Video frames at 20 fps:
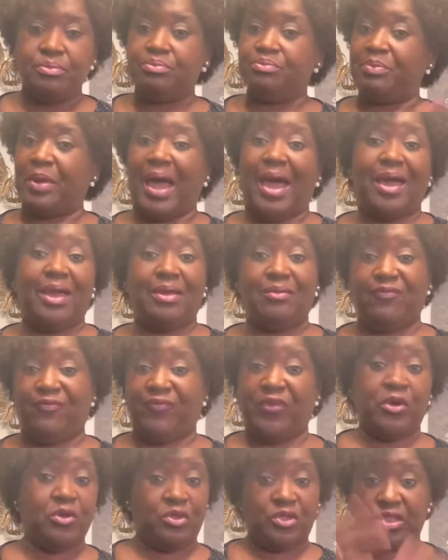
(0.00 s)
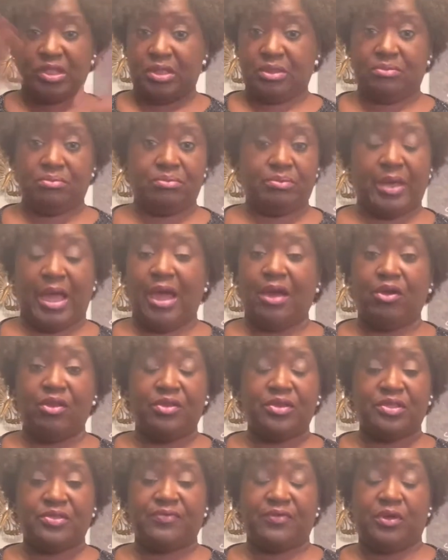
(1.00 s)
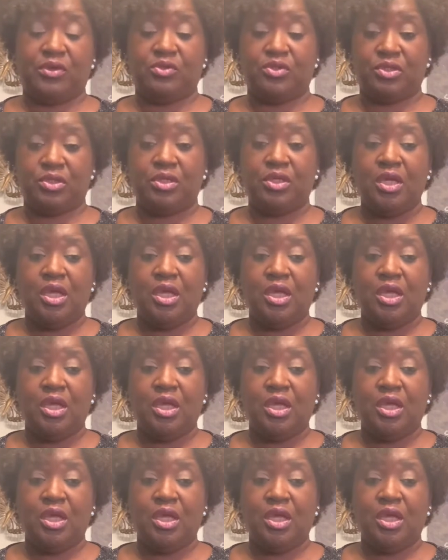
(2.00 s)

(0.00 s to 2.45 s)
buy furniture, buy all this furniture.